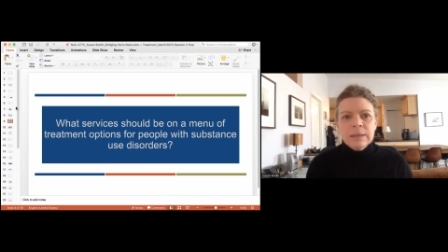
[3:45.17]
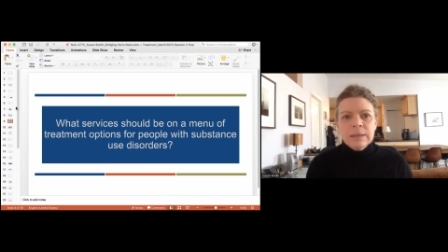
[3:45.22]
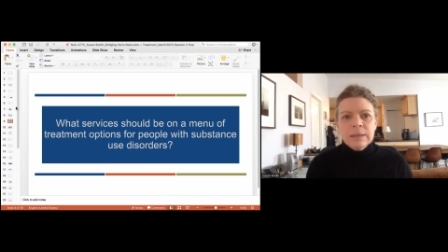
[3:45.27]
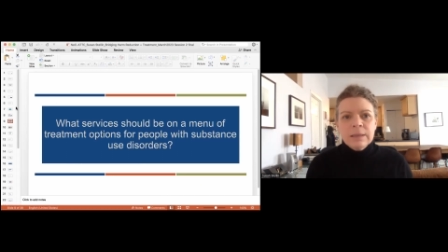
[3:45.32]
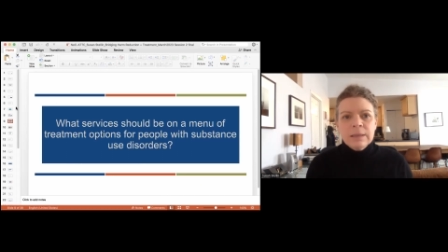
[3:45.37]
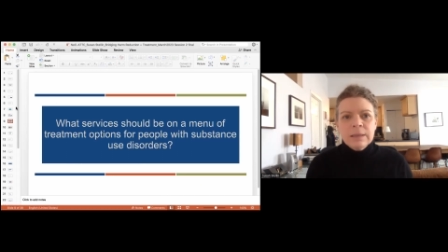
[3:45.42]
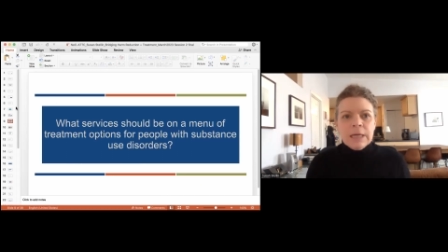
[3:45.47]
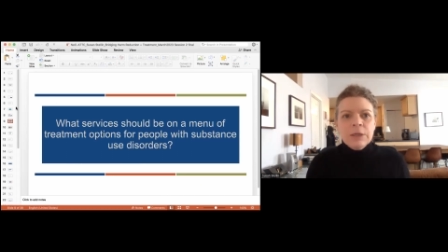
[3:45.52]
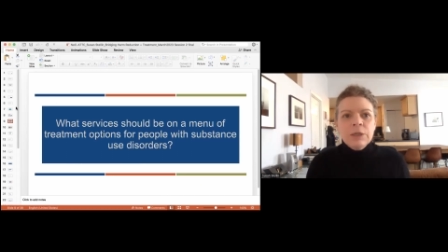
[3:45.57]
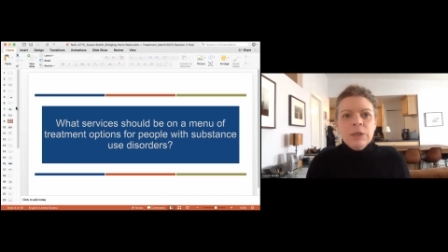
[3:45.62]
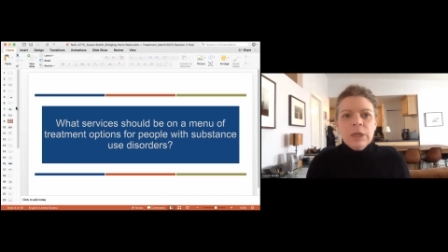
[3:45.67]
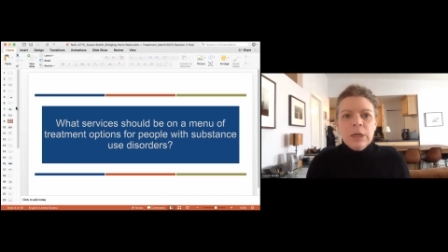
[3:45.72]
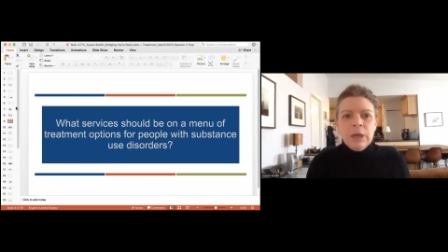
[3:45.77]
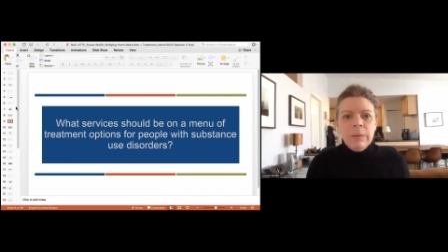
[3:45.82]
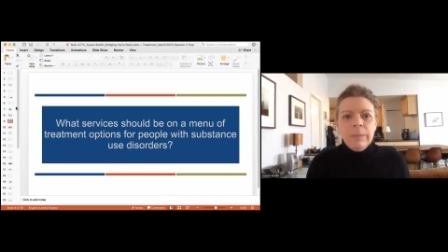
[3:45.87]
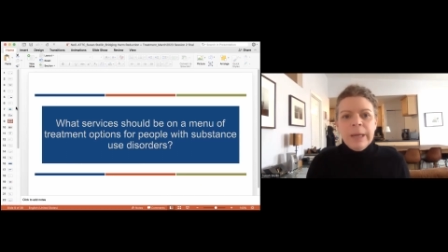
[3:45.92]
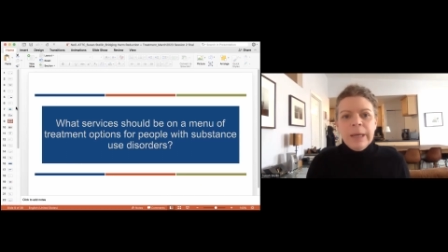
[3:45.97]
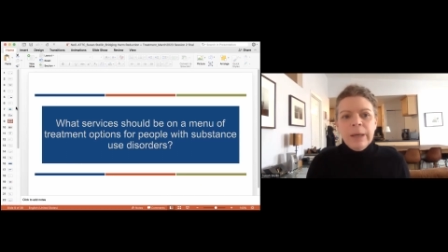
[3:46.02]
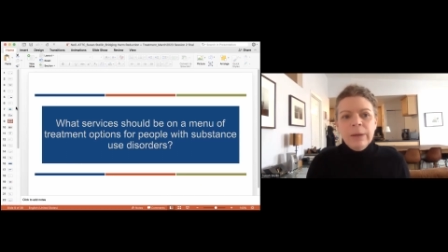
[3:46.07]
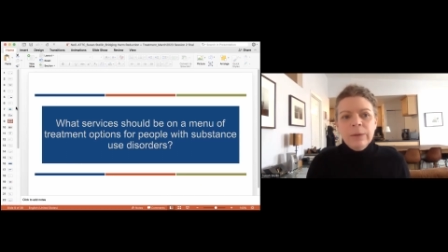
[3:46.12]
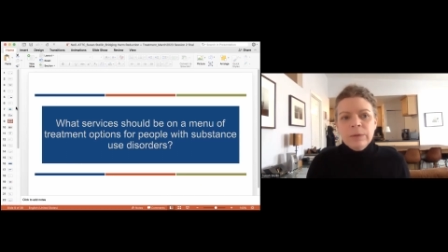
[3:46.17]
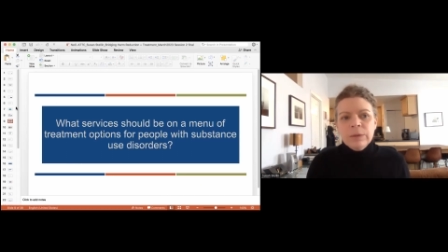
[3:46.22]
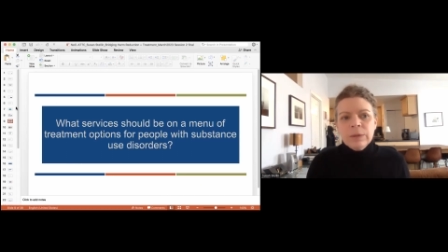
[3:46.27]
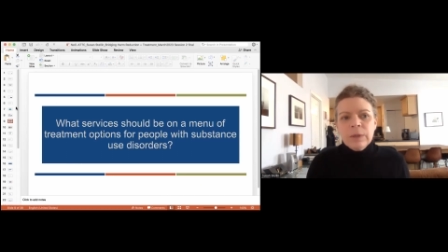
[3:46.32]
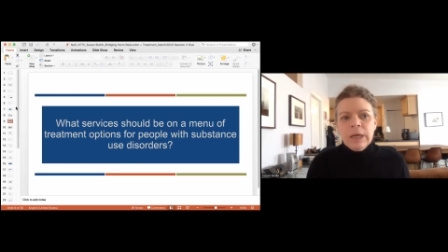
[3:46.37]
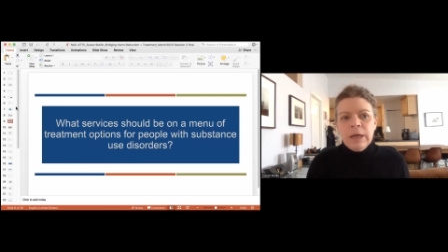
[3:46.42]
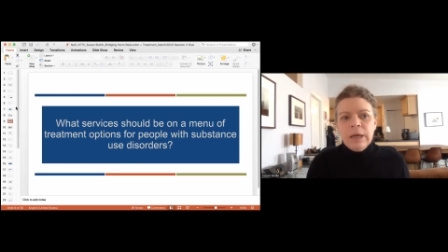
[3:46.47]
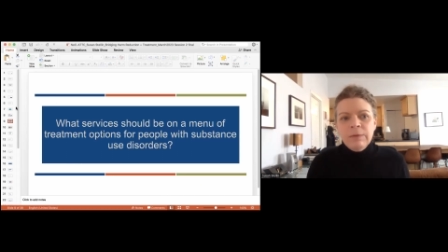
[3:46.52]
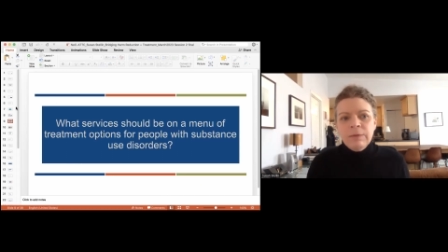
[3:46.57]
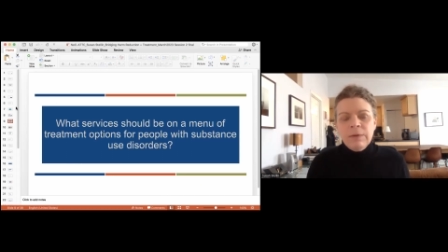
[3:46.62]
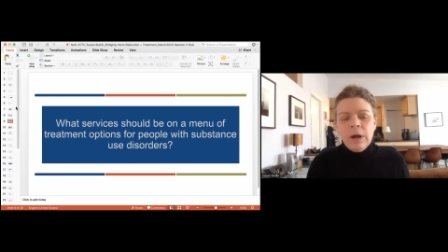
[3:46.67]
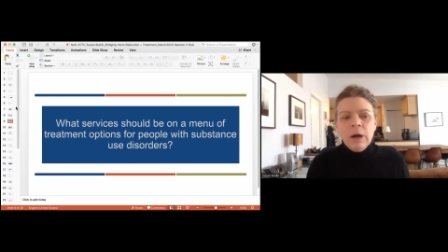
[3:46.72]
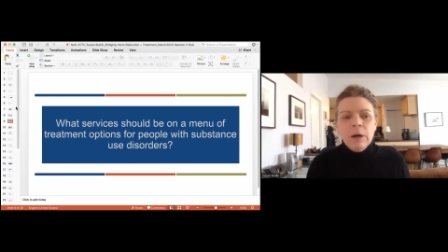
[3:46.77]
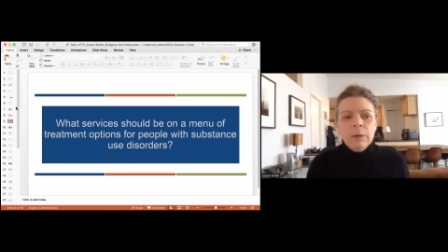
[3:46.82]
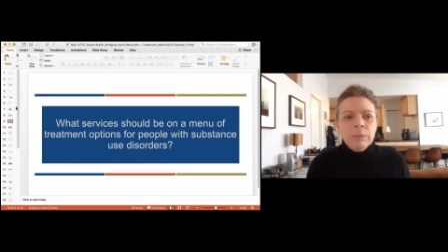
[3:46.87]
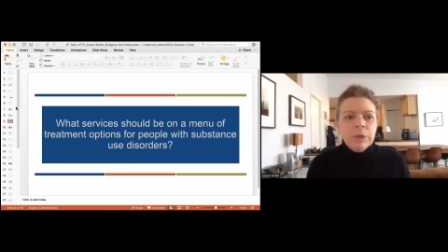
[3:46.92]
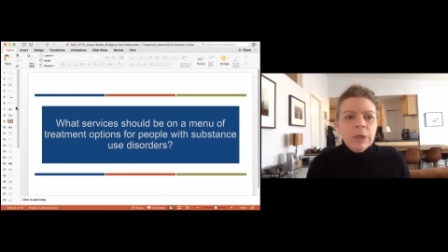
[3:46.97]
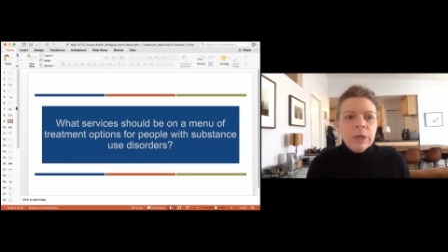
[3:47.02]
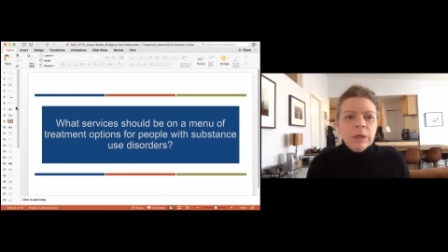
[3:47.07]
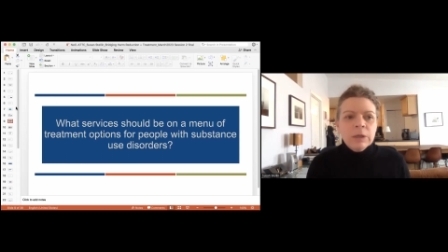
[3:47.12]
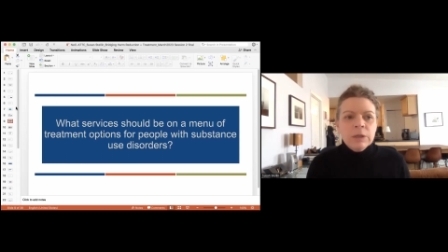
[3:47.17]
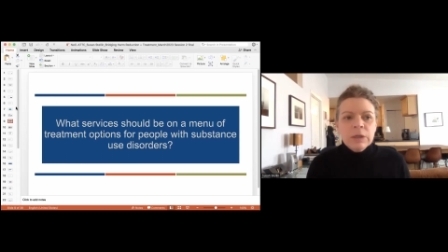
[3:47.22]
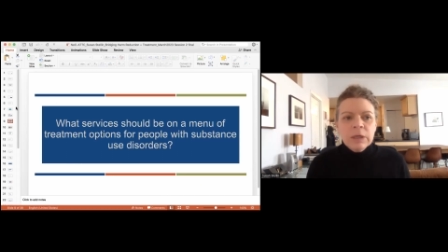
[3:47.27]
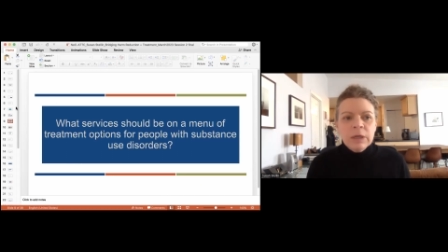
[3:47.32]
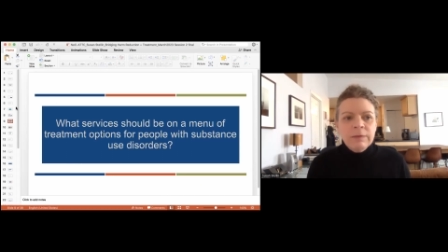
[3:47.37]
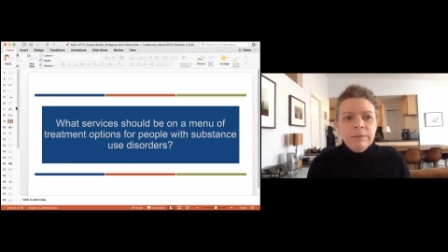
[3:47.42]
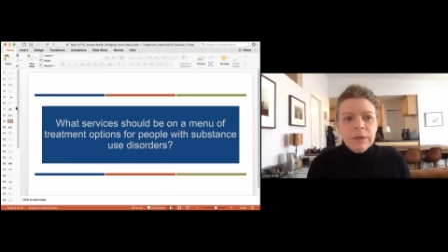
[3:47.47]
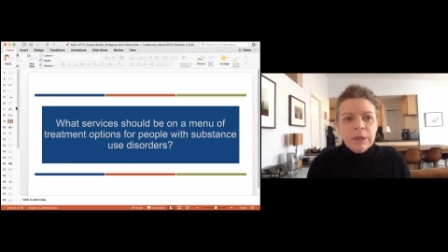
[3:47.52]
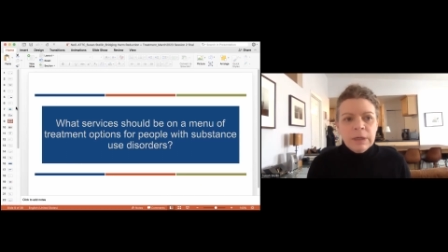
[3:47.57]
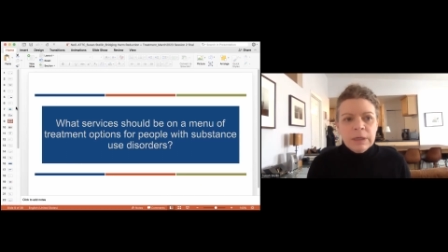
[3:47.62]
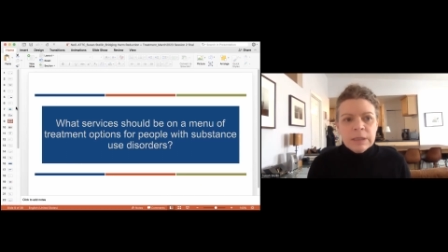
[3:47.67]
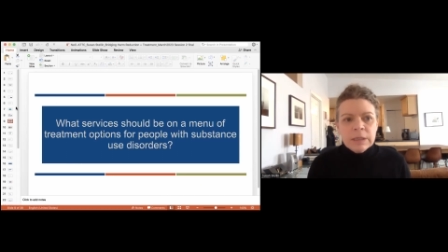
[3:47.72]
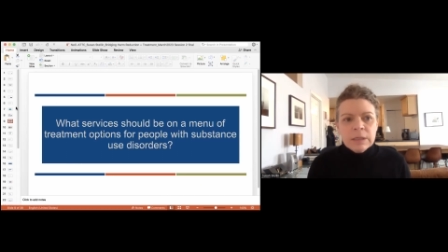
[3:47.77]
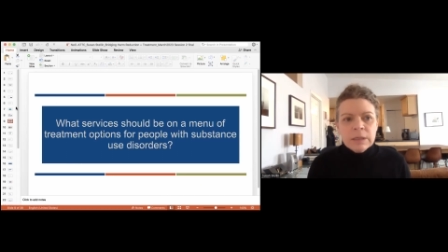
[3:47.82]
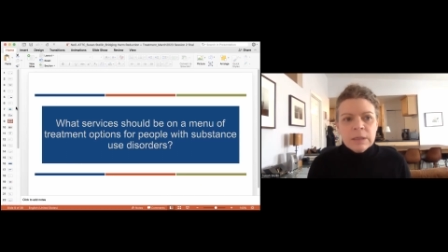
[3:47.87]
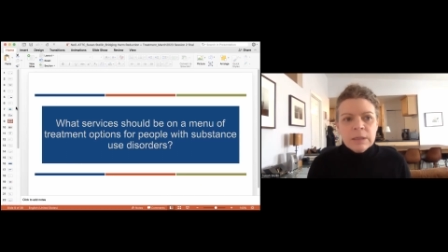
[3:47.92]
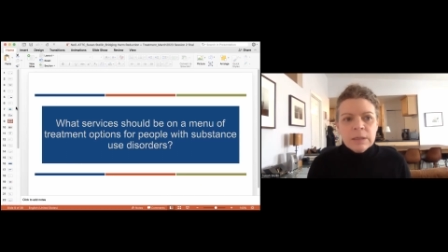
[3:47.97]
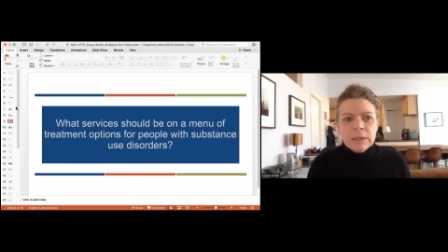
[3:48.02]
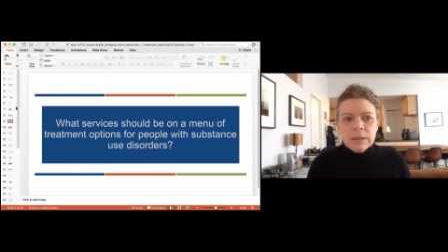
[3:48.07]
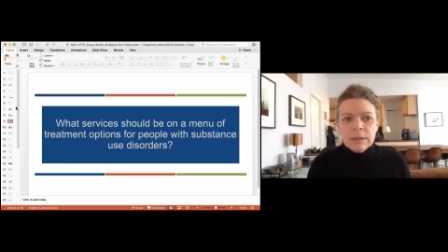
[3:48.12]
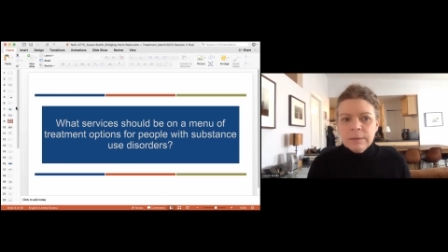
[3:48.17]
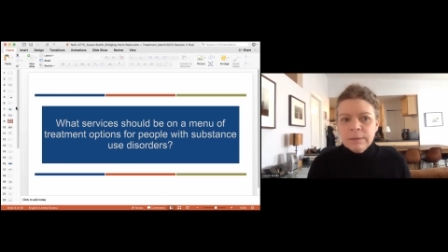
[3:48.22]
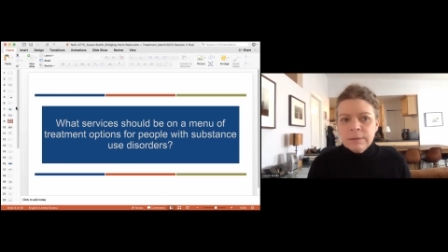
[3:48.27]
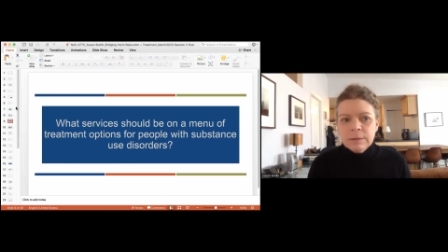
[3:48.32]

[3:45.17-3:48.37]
session about kind of harm reduction and various